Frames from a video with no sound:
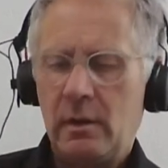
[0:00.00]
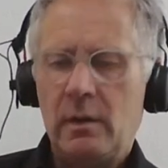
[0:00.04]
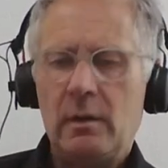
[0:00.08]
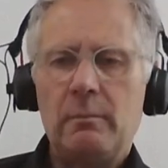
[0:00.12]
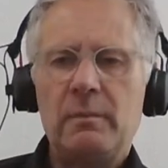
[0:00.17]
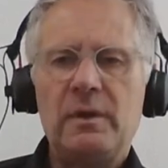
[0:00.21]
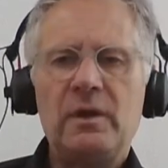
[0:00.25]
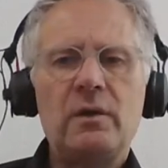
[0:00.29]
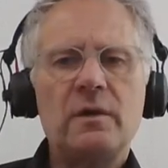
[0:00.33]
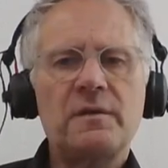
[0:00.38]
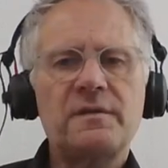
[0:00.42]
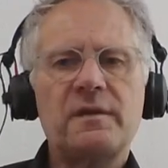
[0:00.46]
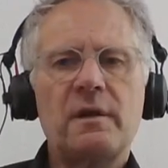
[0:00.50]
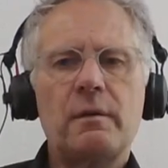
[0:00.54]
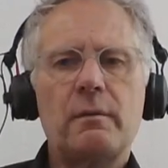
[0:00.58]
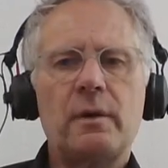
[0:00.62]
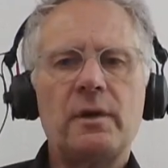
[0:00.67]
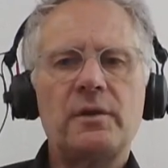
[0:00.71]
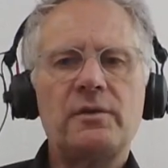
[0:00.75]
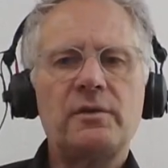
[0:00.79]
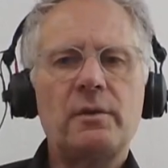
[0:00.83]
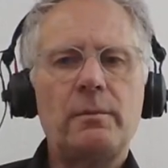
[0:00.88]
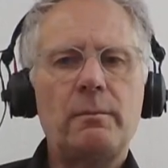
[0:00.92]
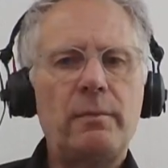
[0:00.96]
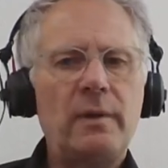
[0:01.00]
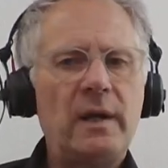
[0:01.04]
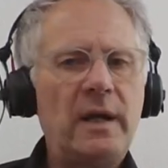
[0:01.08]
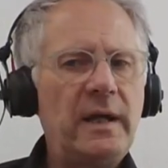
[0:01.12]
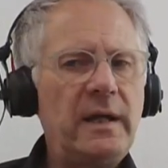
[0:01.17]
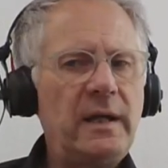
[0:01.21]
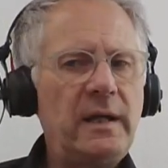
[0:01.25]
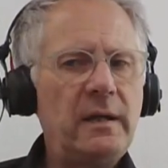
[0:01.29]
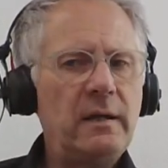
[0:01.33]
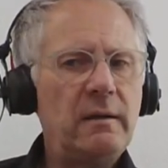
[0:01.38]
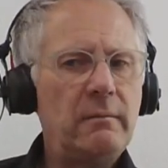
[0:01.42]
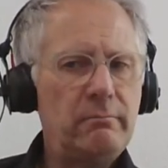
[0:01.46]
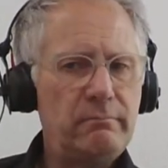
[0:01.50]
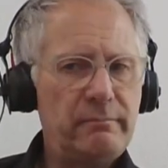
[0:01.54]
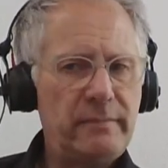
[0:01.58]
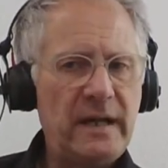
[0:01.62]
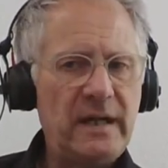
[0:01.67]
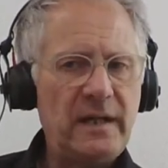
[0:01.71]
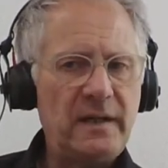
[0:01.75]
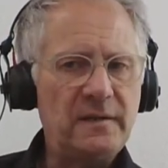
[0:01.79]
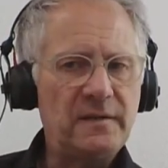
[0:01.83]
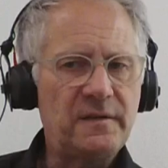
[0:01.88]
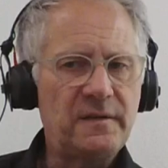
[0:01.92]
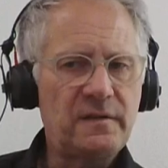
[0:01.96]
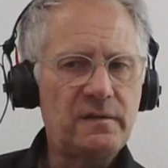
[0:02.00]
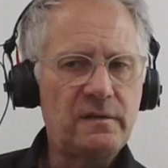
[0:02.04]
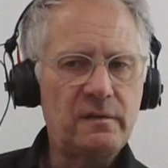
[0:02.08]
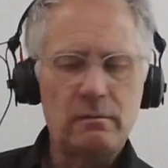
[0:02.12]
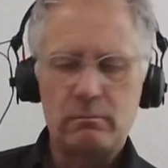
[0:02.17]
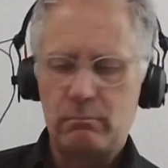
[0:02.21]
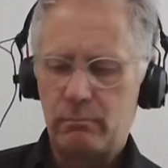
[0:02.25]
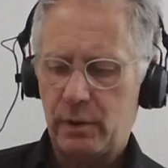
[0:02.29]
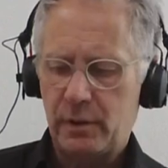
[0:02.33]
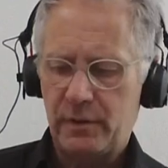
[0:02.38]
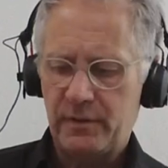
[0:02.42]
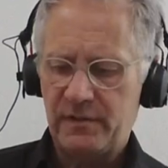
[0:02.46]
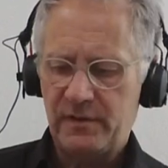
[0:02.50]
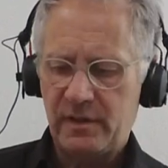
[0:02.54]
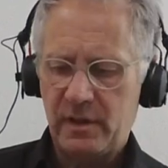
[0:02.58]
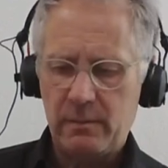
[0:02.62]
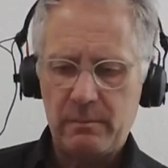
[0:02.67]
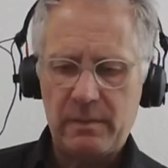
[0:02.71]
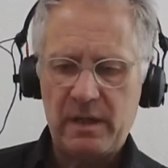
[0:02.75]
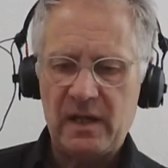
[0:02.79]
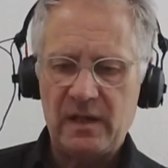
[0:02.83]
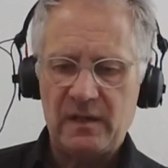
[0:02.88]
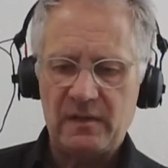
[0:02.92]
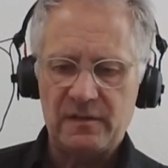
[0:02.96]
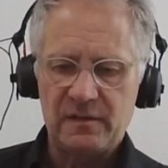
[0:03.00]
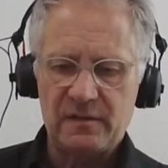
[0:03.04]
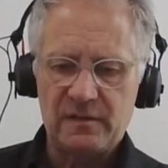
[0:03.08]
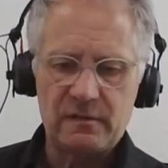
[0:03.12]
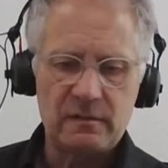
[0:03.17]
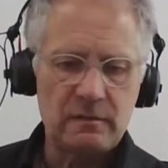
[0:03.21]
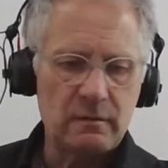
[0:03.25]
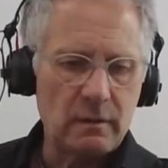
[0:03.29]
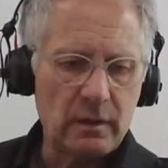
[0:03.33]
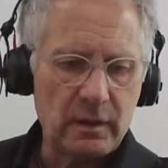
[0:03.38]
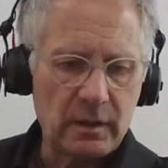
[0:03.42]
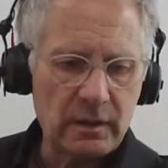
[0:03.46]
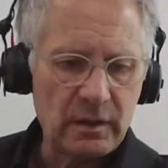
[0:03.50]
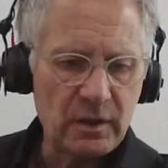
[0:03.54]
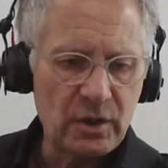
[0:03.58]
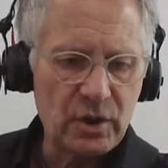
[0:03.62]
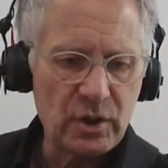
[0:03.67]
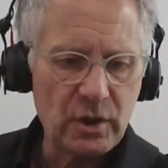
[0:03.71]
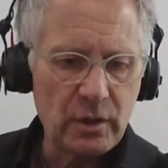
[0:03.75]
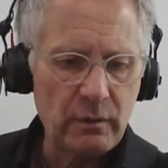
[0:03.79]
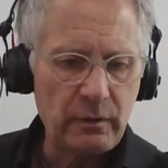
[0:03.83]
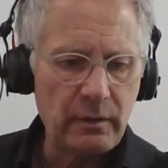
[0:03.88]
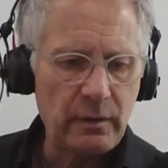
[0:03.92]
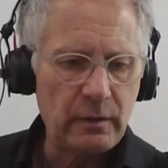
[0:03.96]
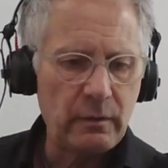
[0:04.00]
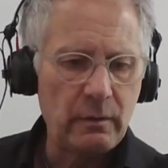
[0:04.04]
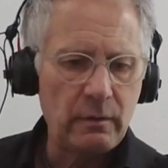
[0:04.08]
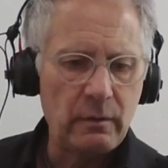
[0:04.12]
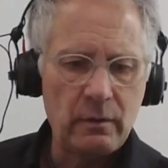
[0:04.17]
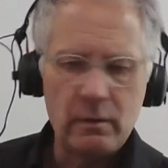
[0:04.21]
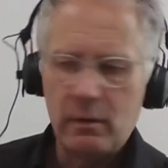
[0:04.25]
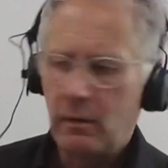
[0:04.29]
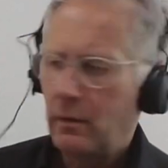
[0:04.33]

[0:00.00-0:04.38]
because I want to play bass, bonsai bass. I can show you.